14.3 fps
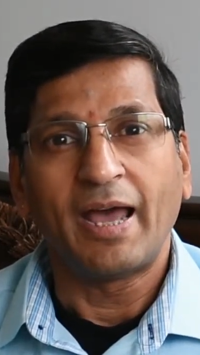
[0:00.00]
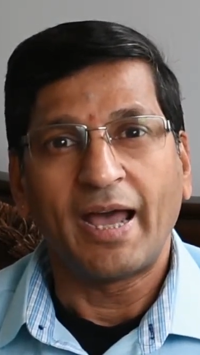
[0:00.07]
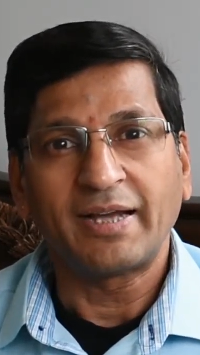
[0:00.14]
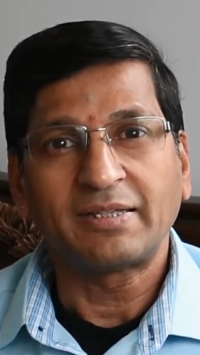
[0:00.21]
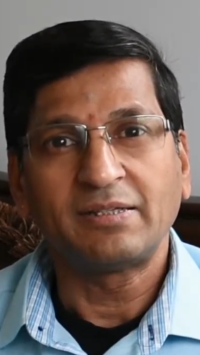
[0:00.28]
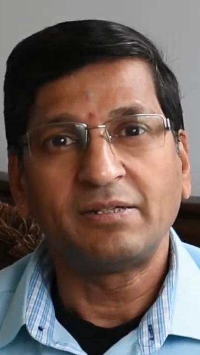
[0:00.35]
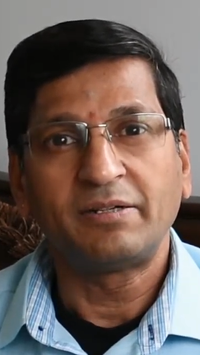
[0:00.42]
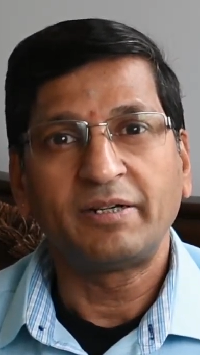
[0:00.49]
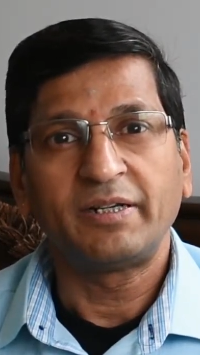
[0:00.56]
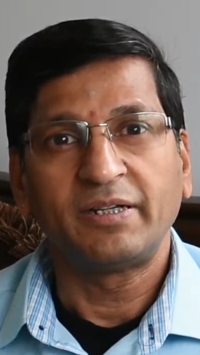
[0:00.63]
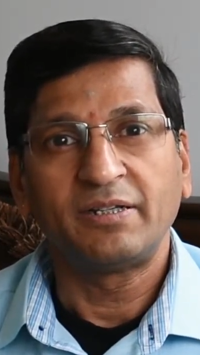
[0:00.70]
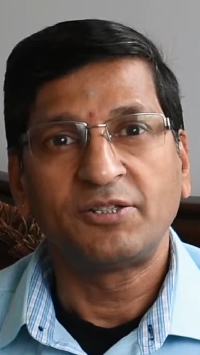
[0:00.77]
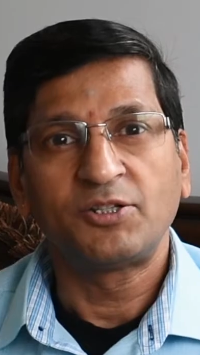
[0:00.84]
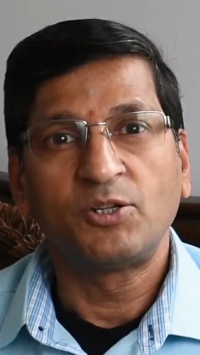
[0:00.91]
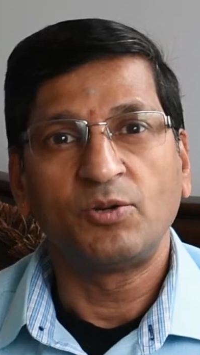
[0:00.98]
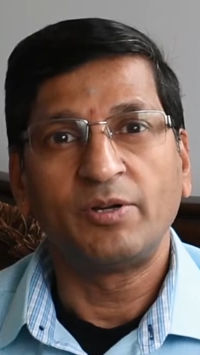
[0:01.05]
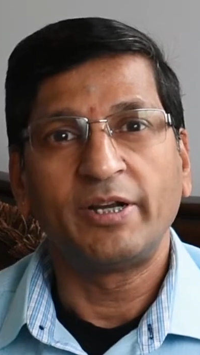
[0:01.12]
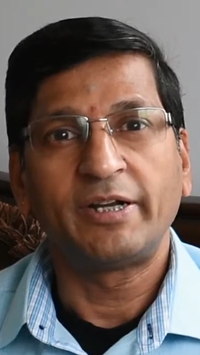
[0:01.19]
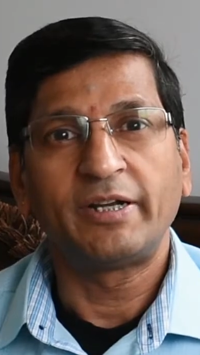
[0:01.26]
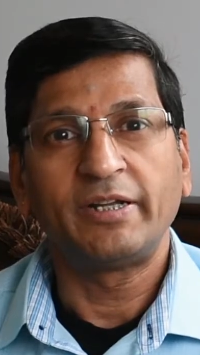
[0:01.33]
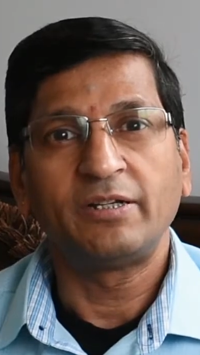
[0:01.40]
Axletree is
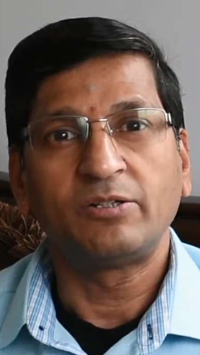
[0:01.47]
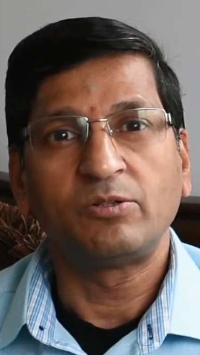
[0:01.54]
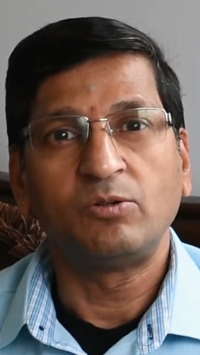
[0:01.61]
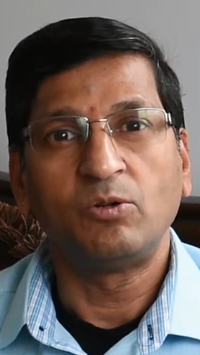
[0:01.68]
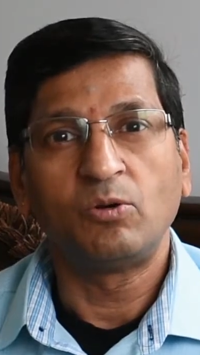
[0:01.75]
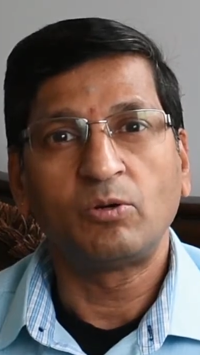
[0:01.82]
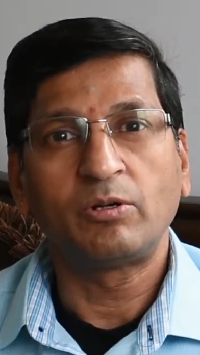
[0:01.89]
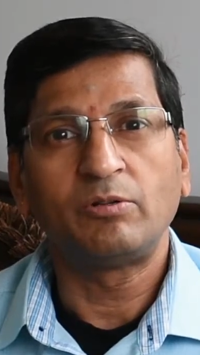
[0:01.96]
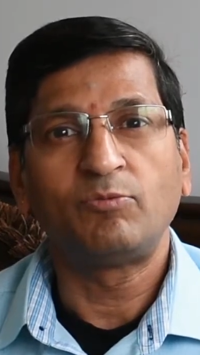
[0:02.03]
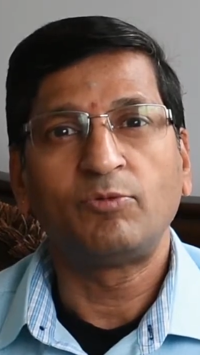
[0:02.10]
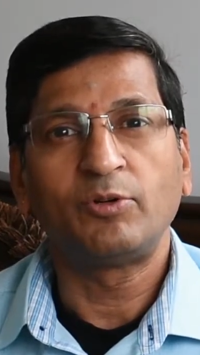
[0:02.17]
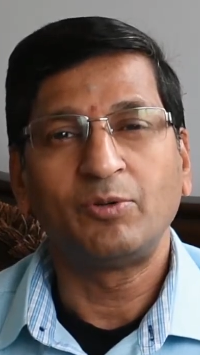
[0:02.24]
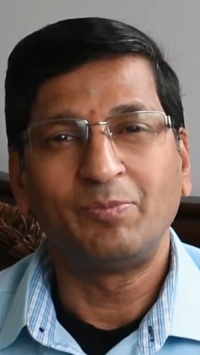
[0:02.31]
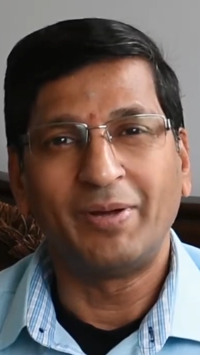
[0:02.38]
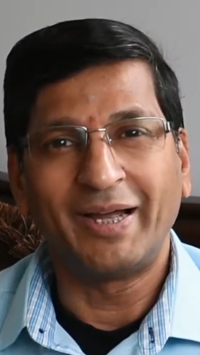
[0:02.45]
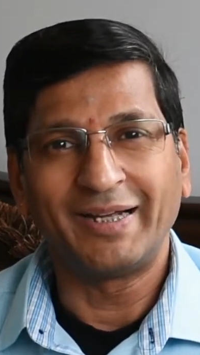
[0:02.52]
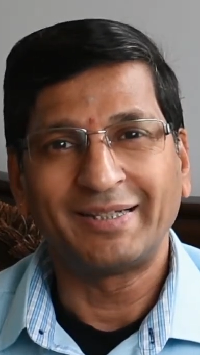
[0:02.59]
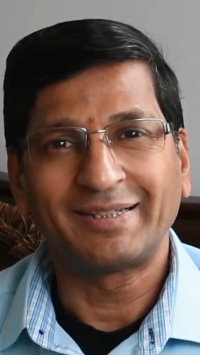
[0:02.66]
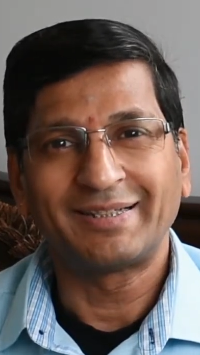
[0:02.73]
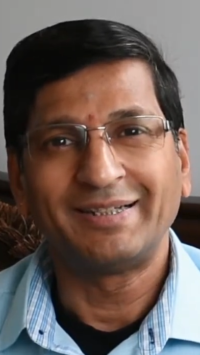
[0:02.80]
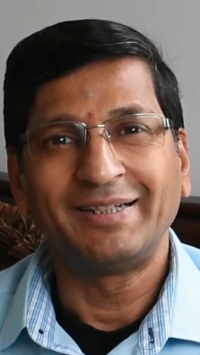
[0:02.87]
donating to local food
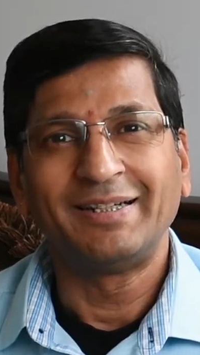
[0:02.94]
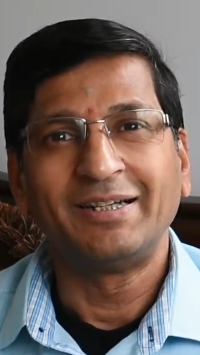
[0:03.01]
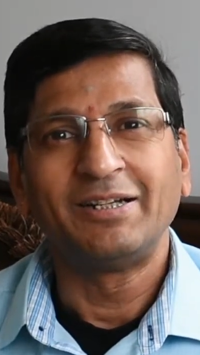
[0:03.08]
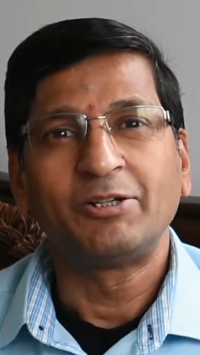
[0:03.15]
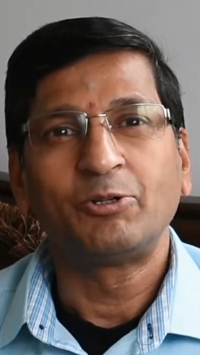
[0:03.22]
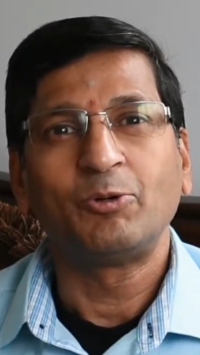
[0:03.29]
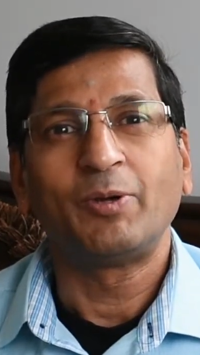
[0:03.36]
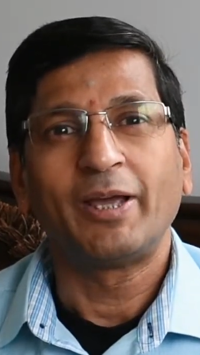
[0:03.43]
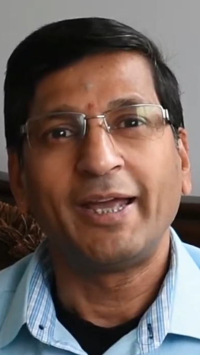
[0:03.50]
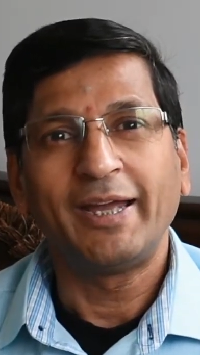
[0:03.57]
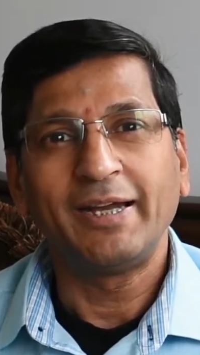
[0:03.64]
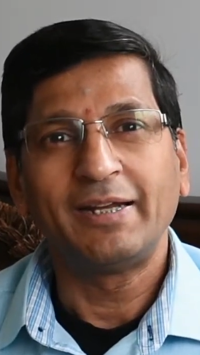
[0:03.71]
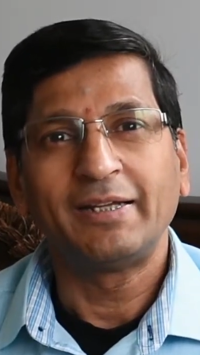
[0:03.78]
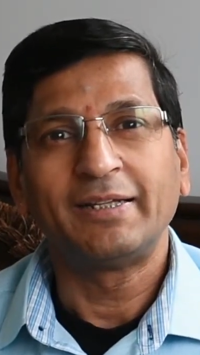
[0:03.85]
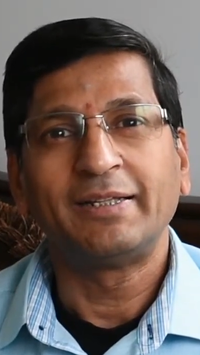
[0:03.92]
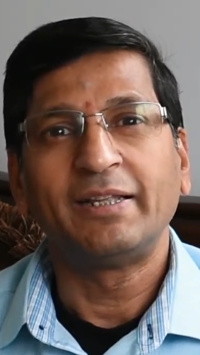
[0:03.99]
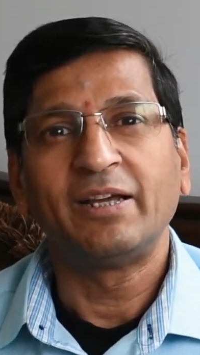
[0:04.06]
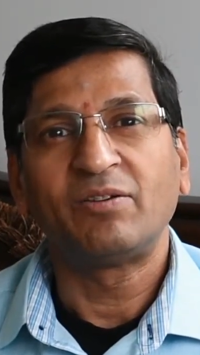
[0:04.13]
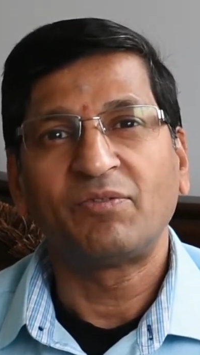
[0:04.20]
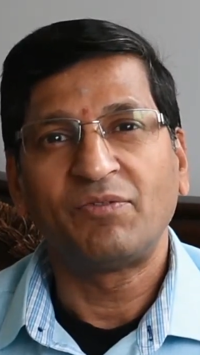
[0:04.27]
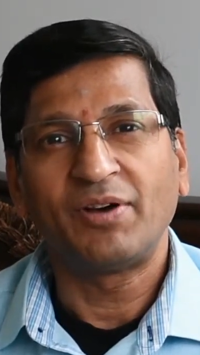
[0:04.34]
banks to aid in
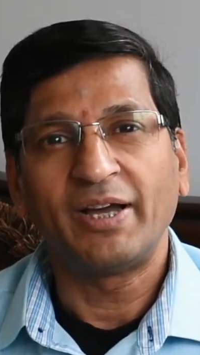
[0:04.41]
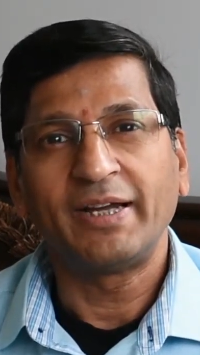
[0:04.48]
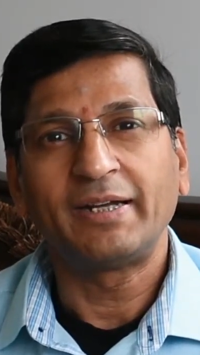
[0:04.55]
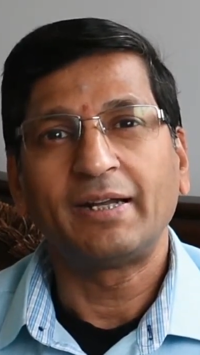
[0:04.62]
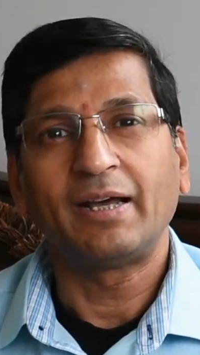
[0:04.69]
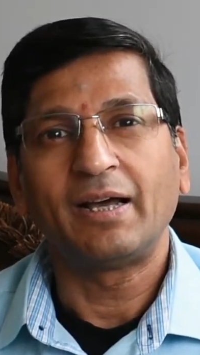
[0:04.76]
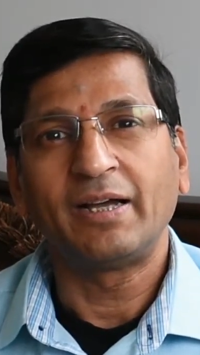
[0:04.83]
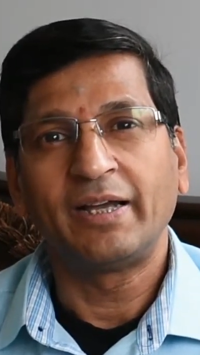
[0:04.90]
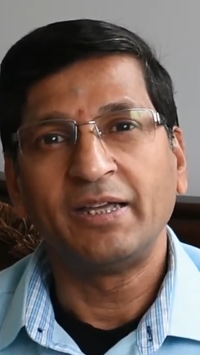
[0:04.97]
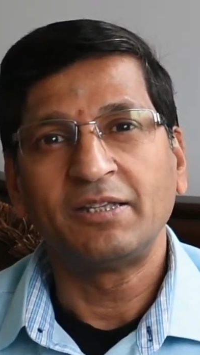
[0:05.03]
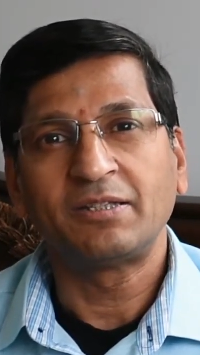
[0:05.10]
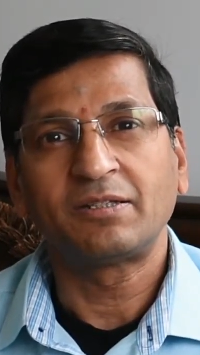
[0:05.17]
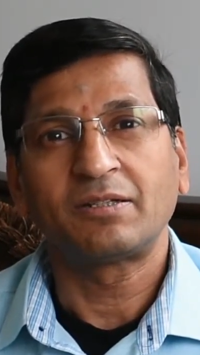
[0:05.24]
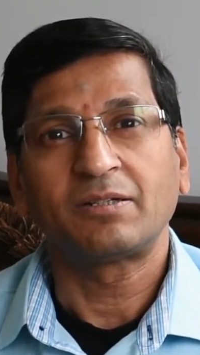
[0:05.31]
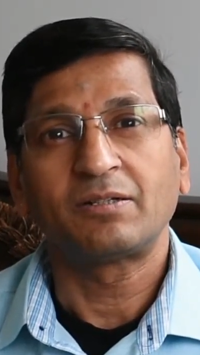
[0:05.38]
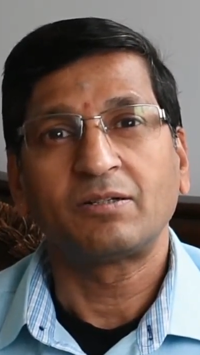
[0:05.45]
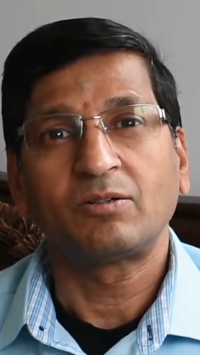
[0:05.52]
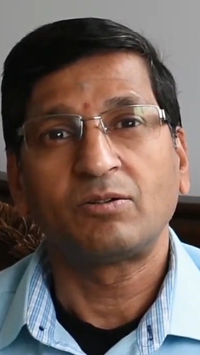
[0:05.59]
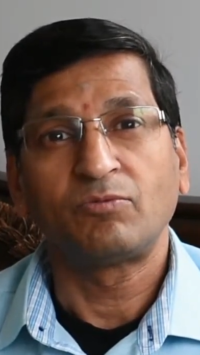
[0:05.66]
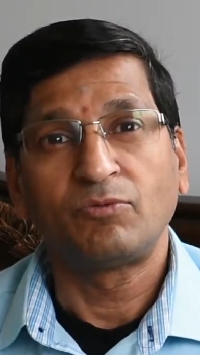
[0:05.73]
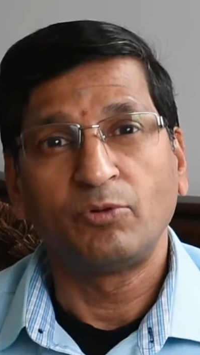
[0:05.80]
their fight against
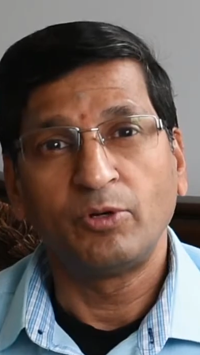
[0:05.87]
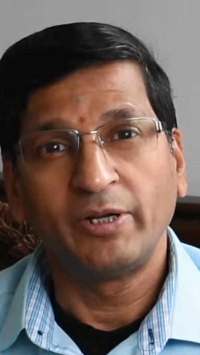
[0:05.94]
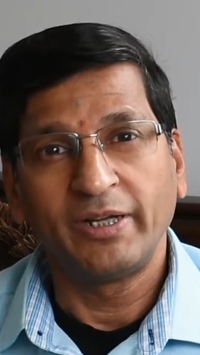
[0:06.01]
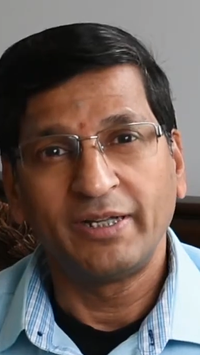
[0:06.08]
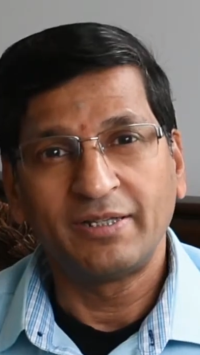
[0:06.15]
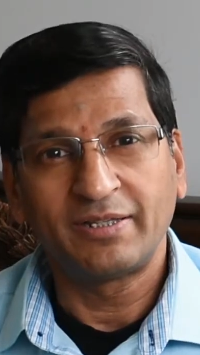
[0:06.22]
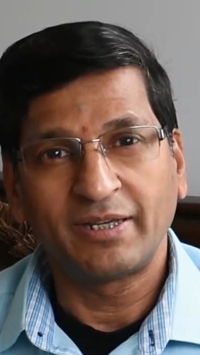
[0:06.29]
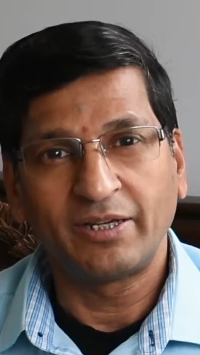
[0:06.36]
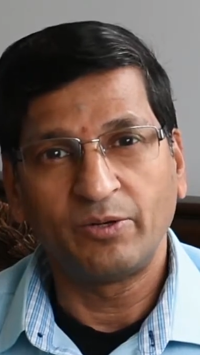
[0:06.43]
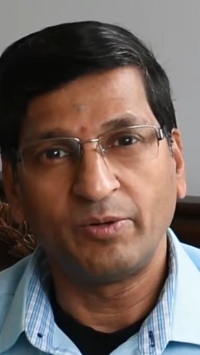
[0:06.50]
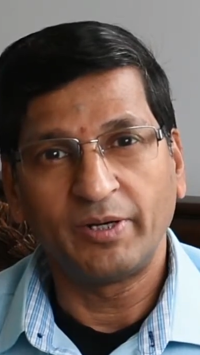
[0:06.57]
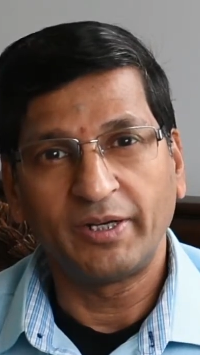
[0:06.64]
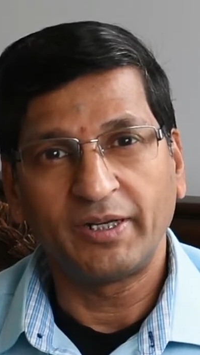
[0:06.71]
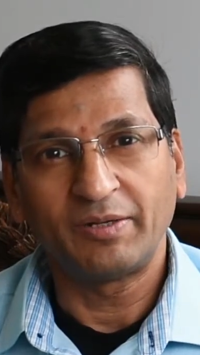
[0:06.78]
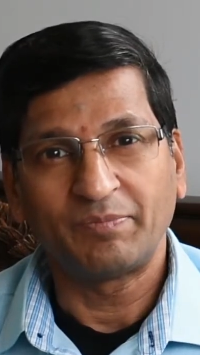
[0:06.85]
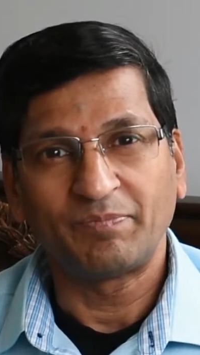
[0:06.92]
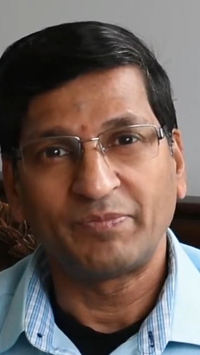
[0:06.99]
food insecurity.